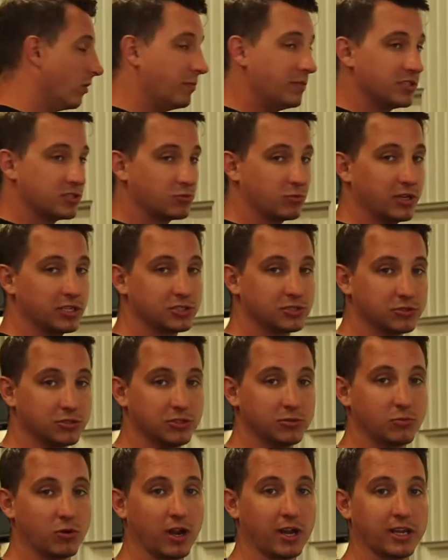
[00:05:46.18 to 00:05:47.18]
women's
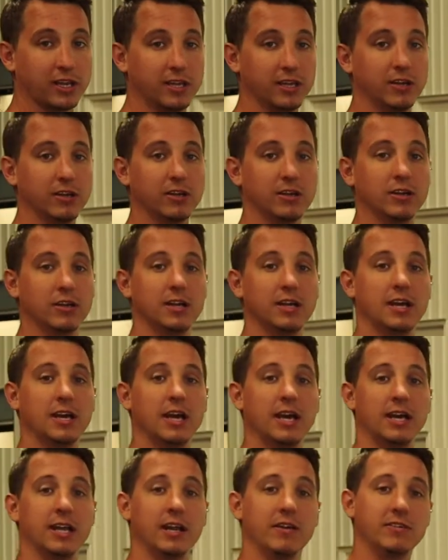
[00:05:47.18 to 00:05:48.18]
restroom right here,
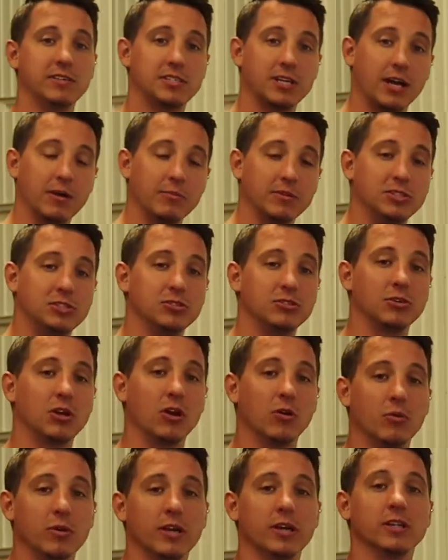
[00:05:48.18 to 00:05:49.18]
and every time that you
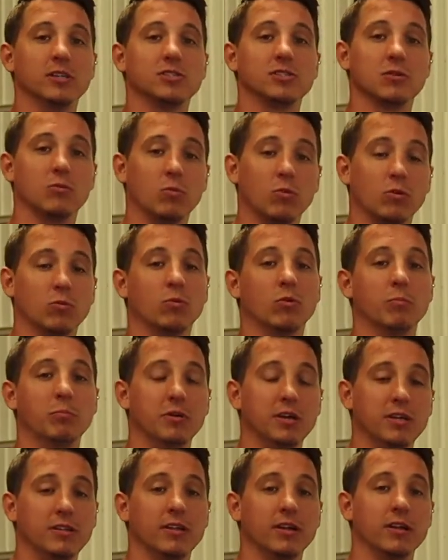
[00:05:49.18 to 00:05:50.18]
go in, someone will
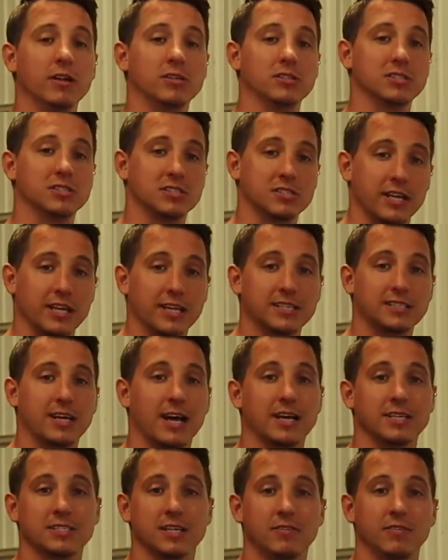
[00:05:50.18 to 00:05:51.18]
be there to
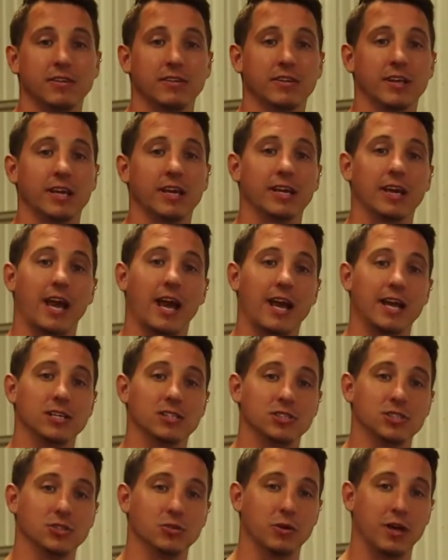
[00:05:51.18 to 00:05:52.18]
sanitize everything
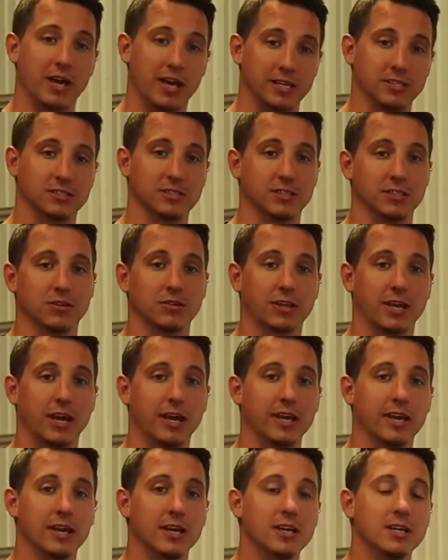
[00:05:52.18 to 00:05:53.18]
as you exit,
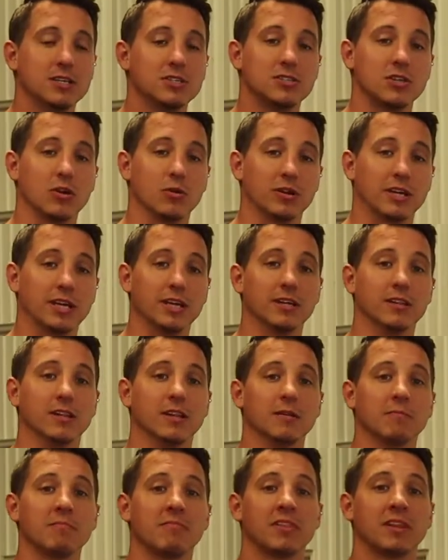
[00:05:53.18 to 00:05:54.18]
okay? So
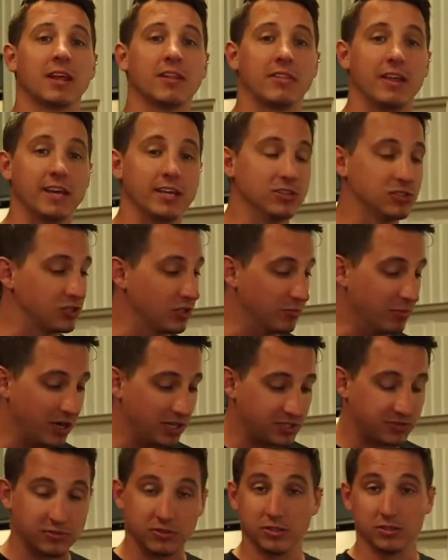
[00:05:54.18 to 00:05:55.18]
again, thank you so
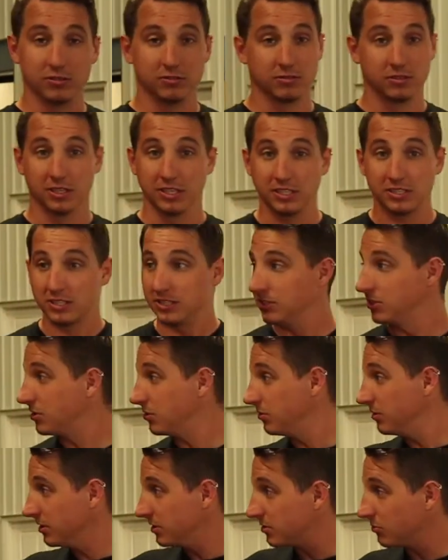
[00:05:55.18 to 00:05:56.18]
much for listening
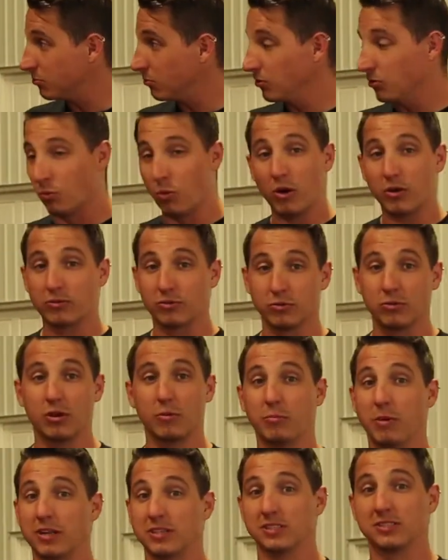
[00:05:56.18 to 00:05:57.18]
to this little walkthrough.
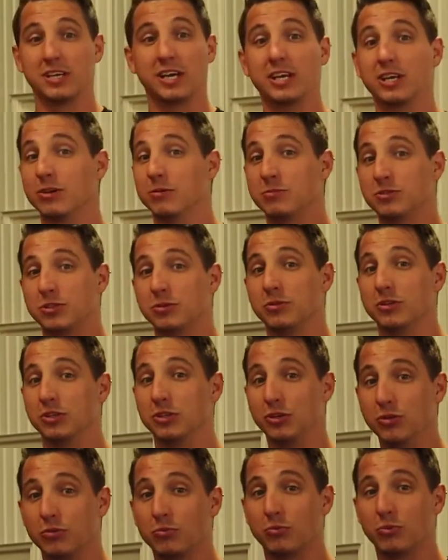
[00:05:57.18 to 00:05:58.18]
I'm about to take you up to the
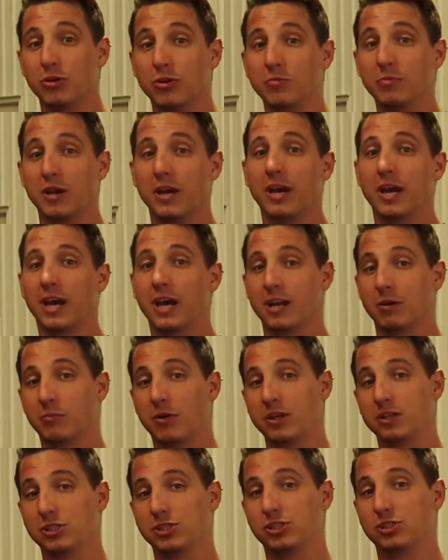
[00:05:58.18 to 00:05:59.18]
youth room, and I'm
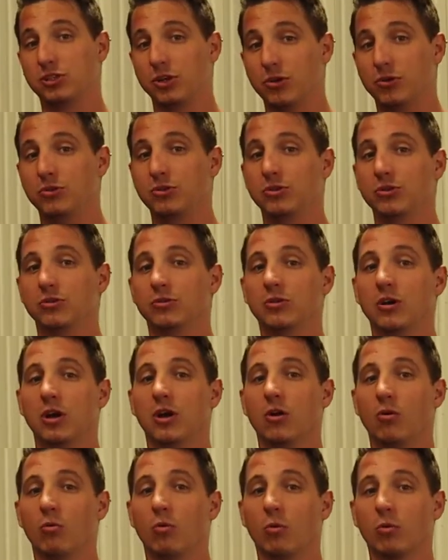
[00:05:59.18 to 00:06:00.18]
about to show you
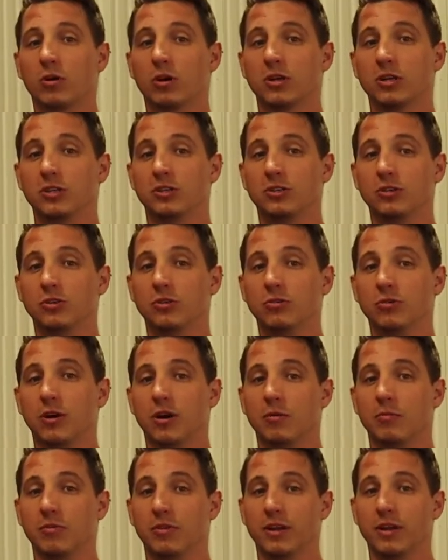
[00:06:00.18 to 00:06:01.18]
what we're gonna do
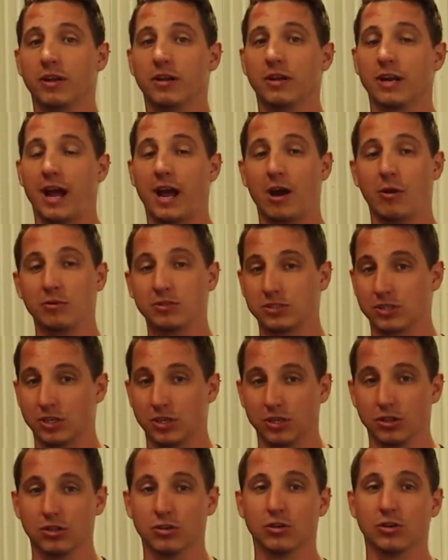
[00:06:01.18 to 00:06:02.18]
up there and how it's
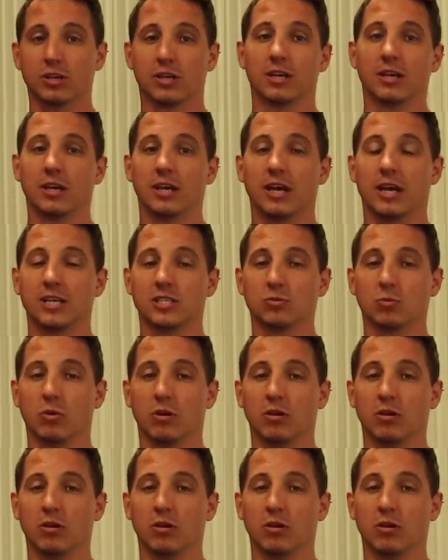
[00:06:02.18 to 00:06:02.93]
gonna look as